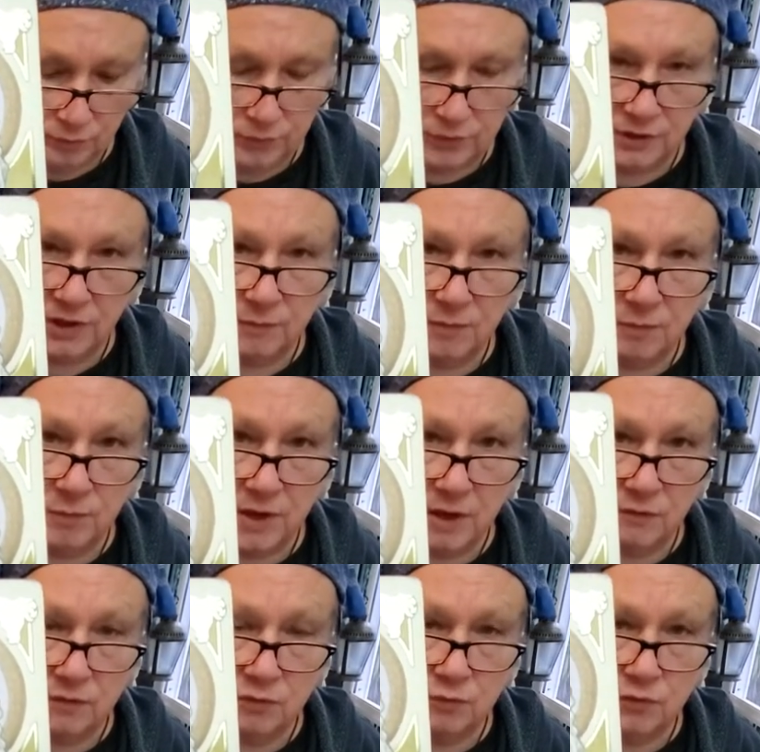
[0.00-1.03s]
putting up a
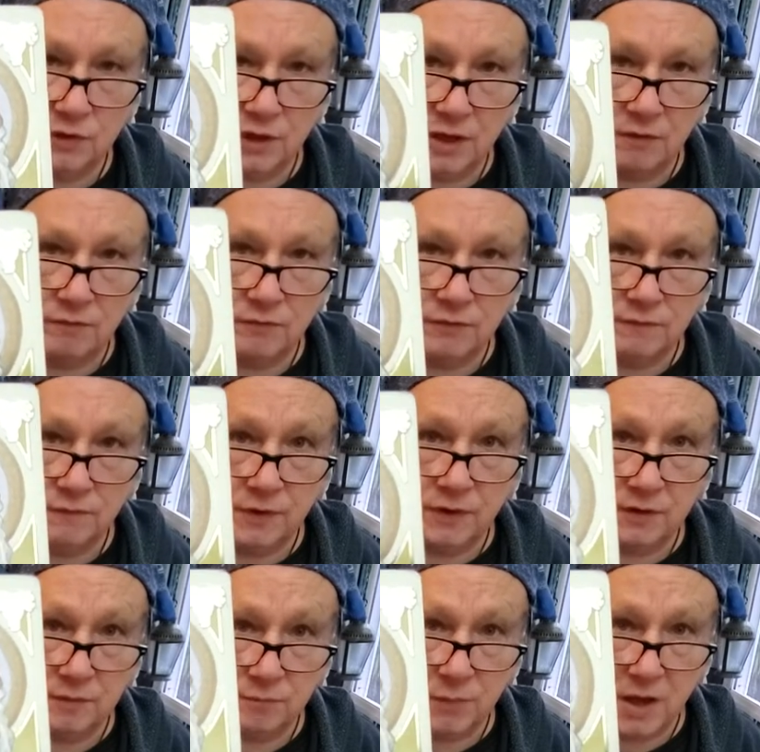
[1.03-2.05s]
boundary with every
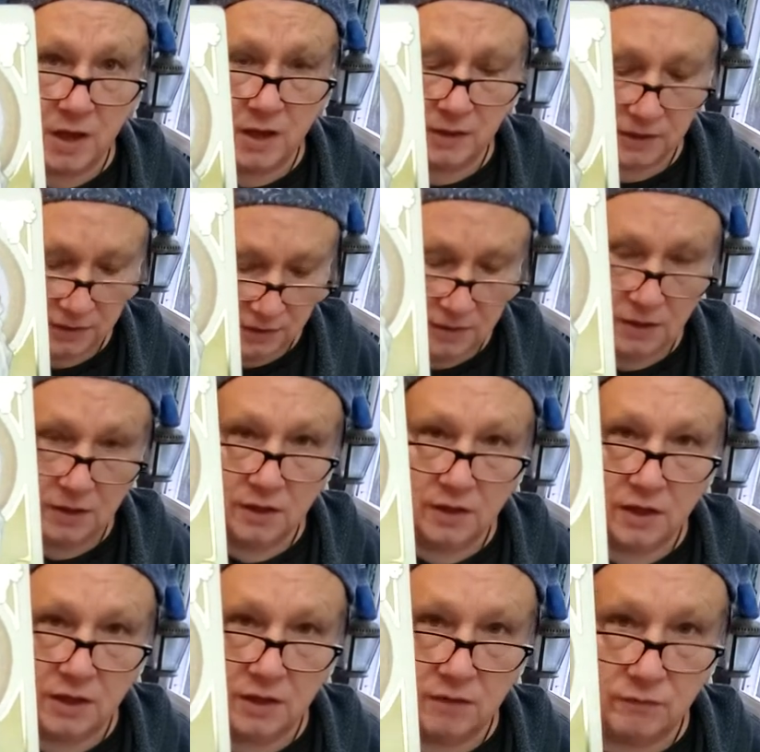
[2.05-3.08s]
fucking body
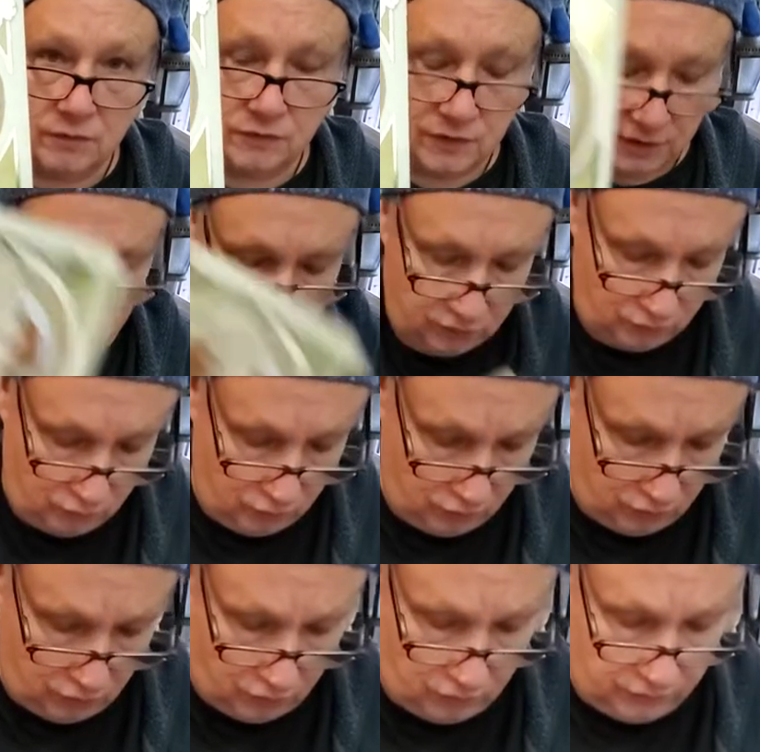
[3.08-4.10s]
and everything in the
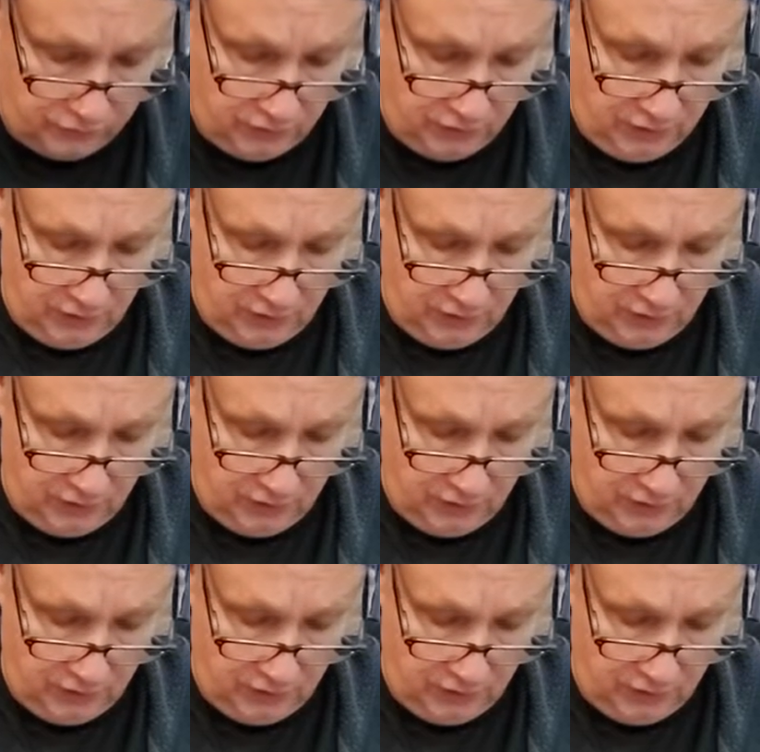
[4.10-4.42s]
world.